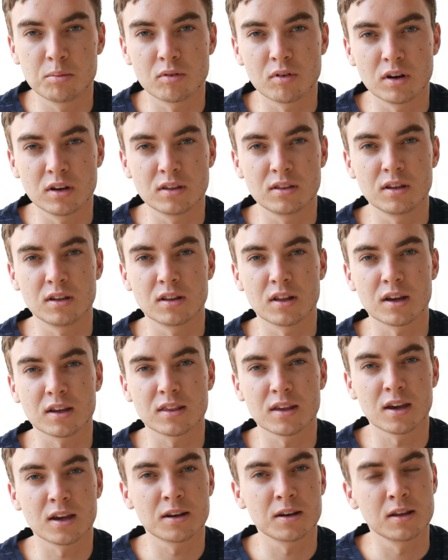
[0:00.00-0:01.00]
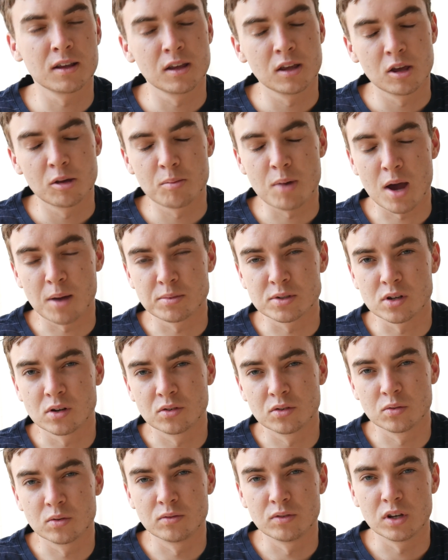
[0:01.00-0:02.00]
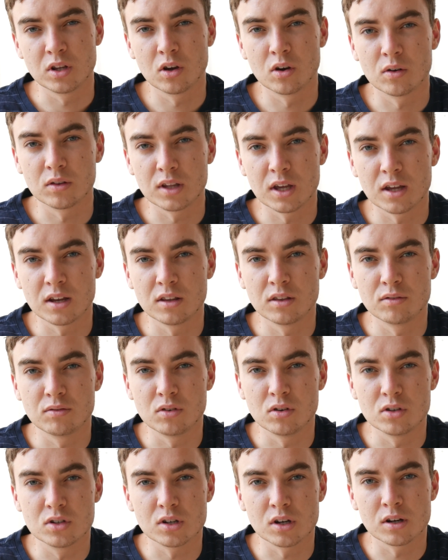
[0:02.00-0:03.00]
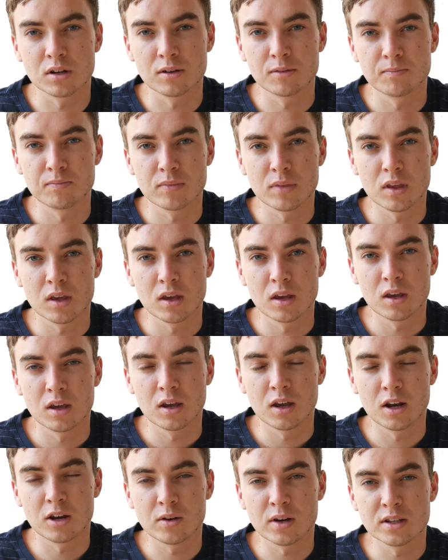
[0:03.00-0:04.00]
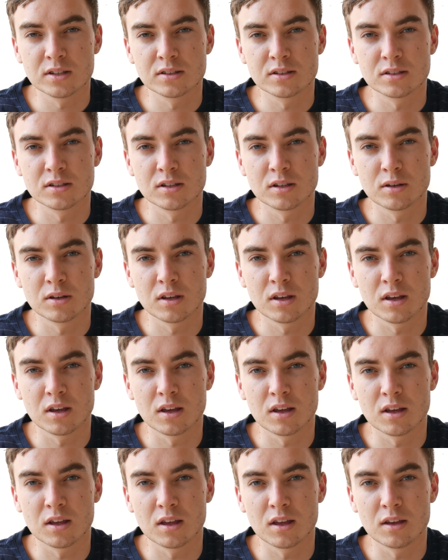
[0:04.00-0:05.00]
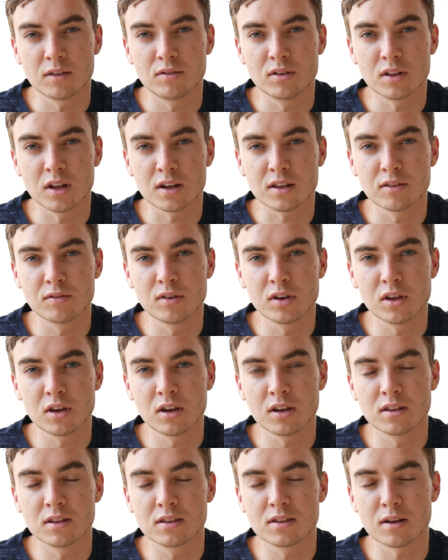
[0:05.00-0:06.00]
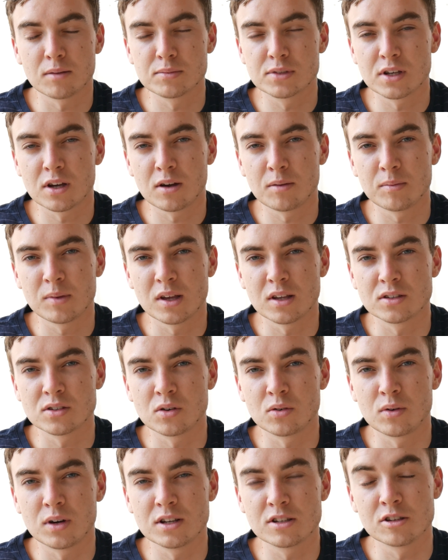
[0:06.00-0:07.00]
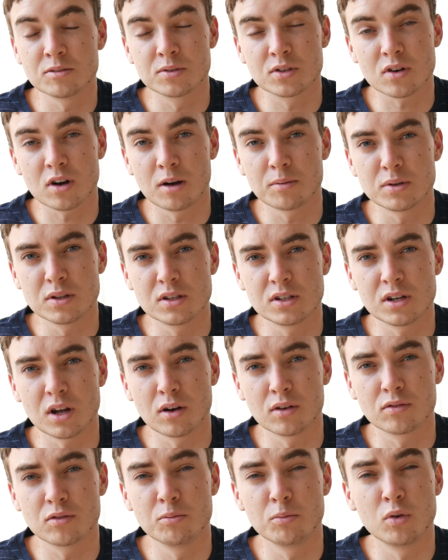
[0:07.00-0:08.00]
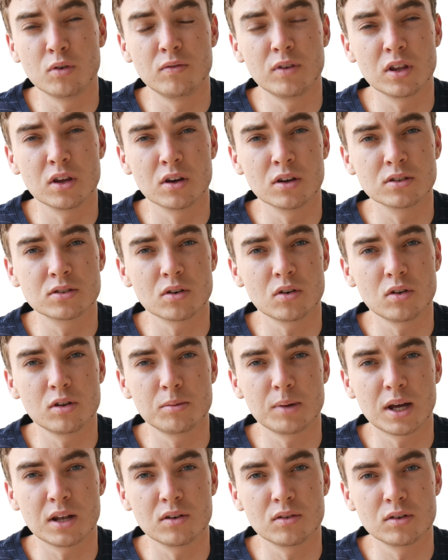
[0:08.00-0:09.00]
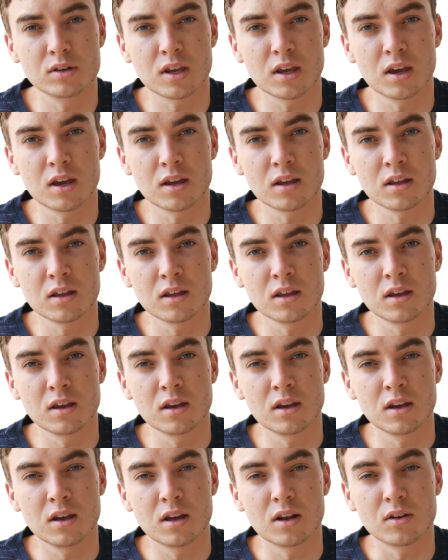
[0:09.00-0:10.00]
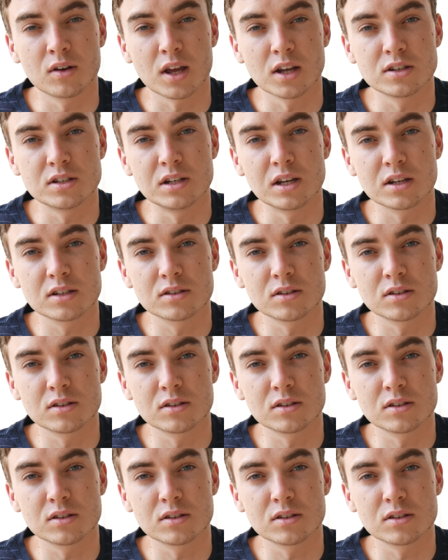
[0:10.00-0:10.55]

or anything like that, perhaps I'll do a video on that in the future. Anyways, if you like the video, hit the thumbs up. As always, subscribe to the channel for more videos all about lawn care. I'll catch you next